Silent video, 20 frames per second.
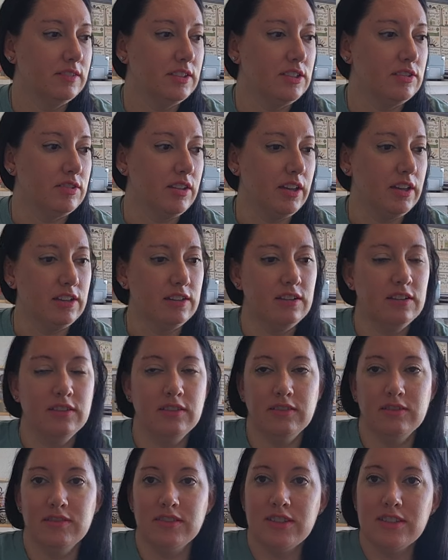he's like,
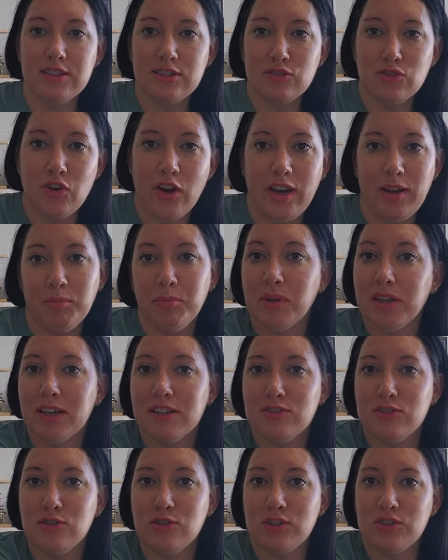this is great
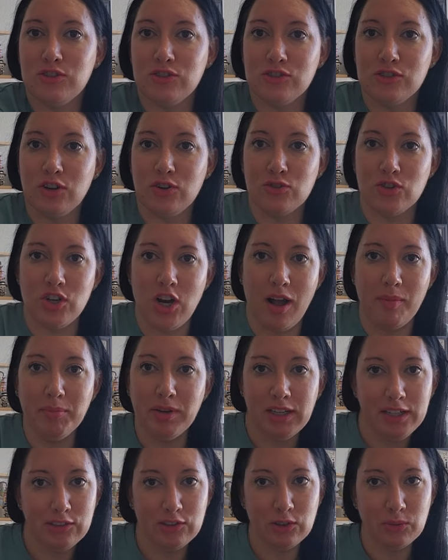because you can just go
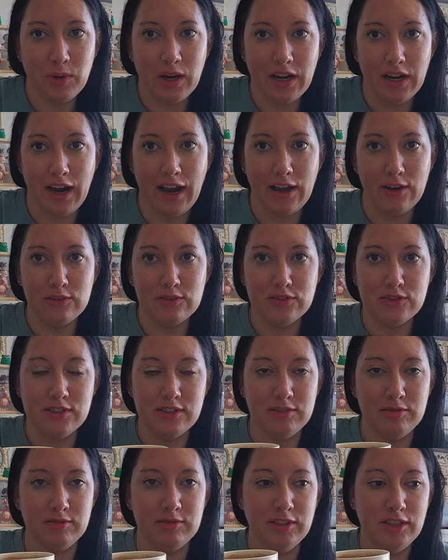shopping in your warehouse
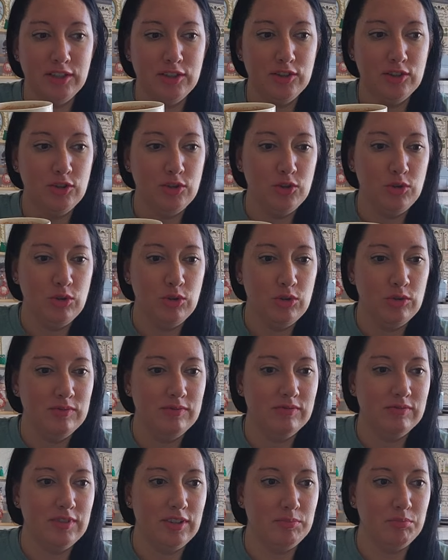and
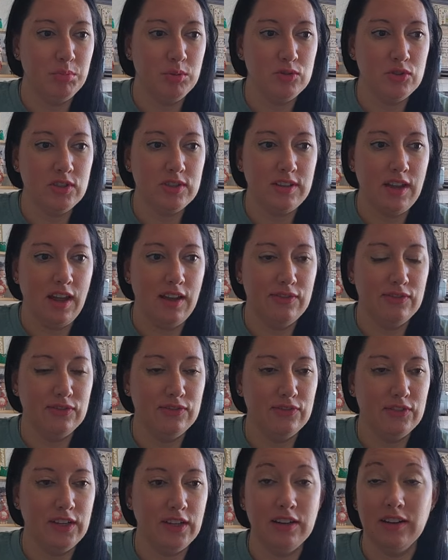pull stuff.
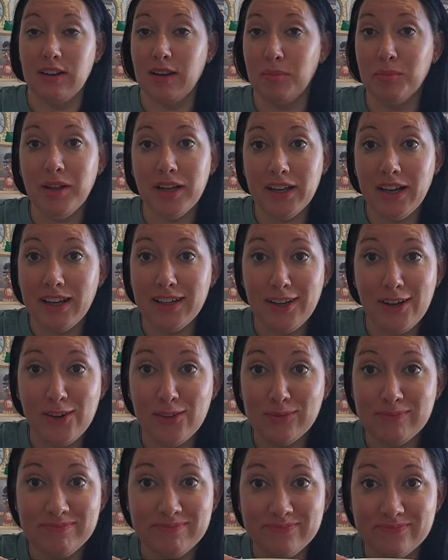And I'm like, I
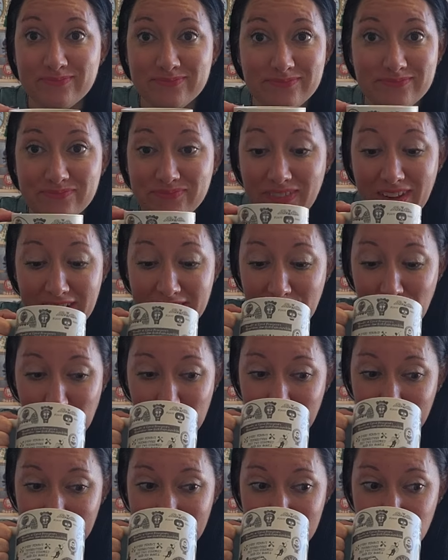know, I
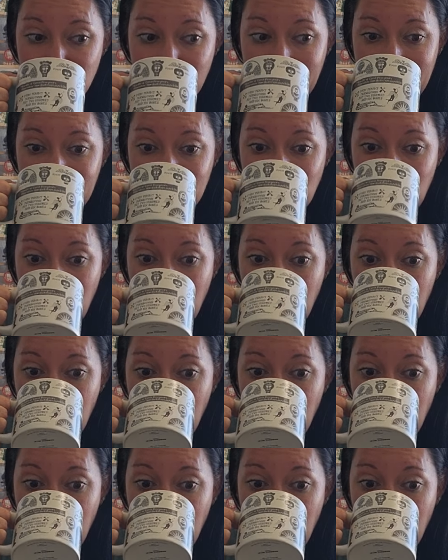know, it's great.